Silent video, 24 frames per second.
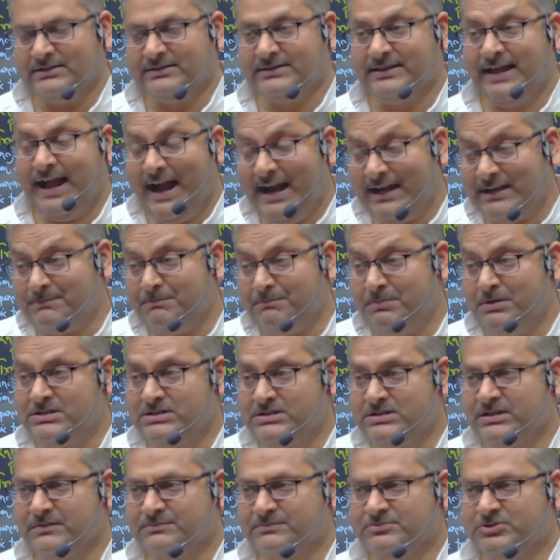That builds
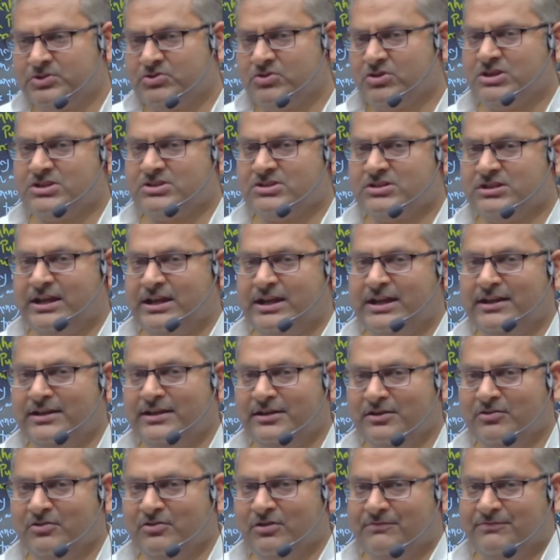up the trust and
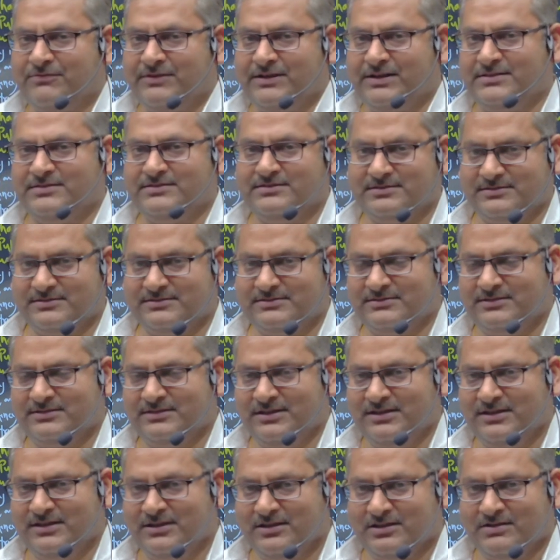confidence,
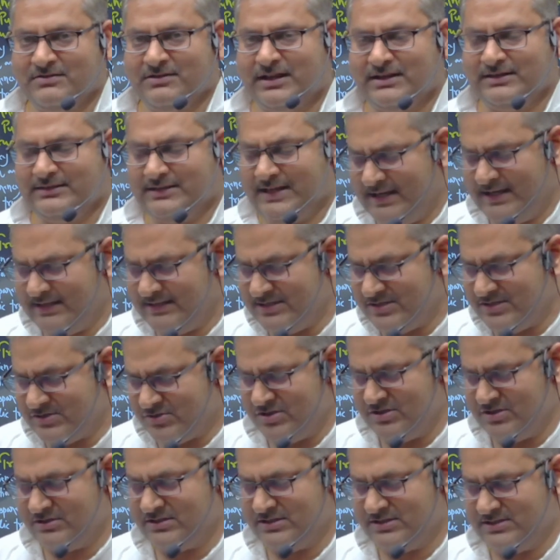and that
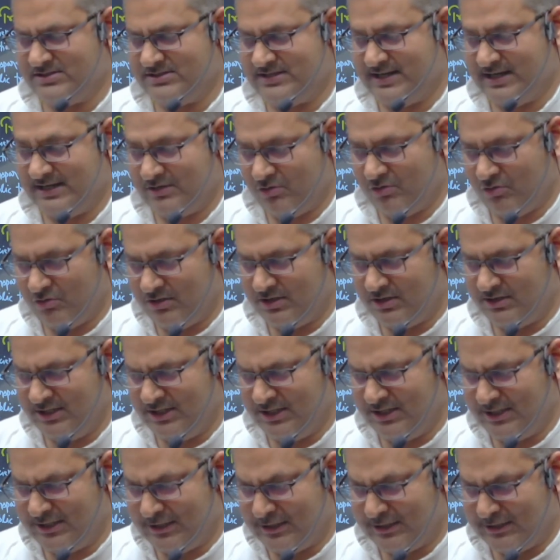strengthens that organic
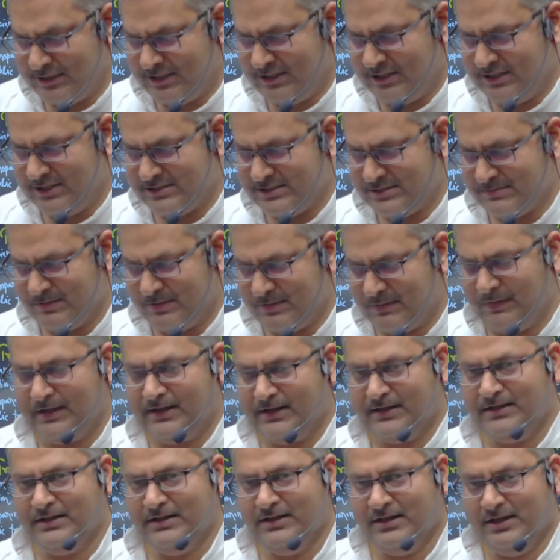connectedness
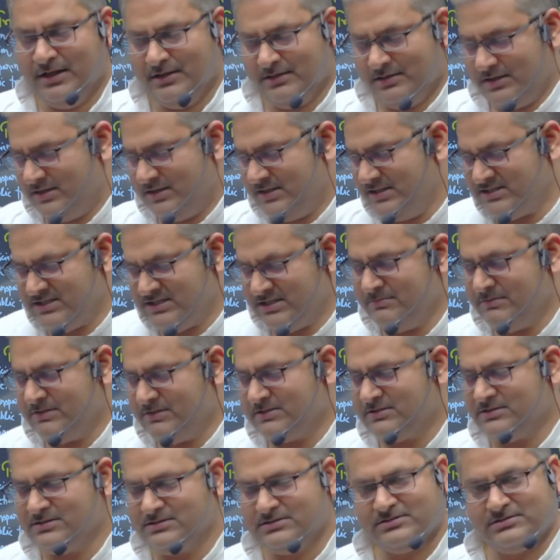between the decision
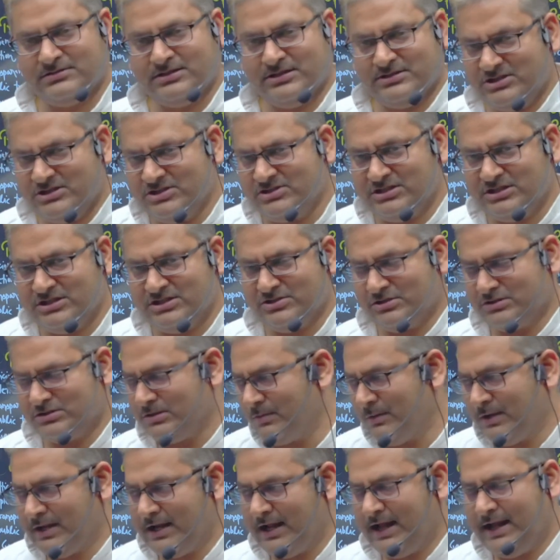makers, agencies on the
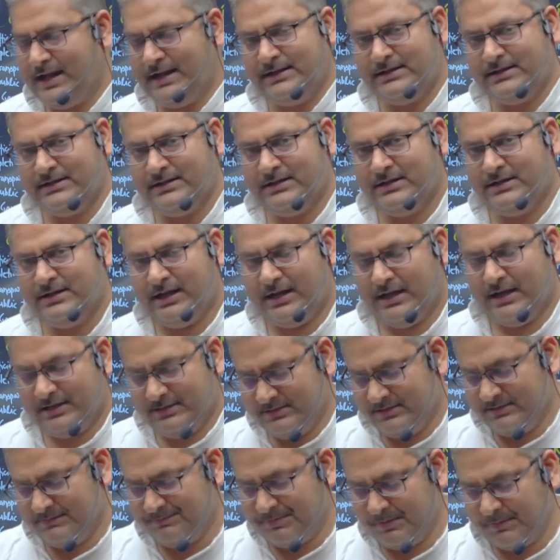one hand, and the
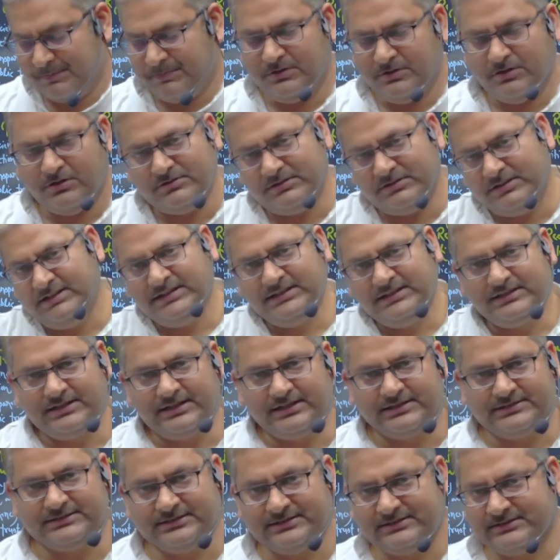people on the
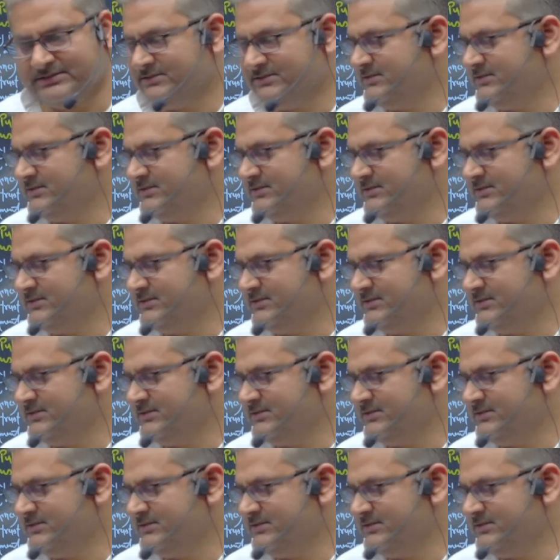other.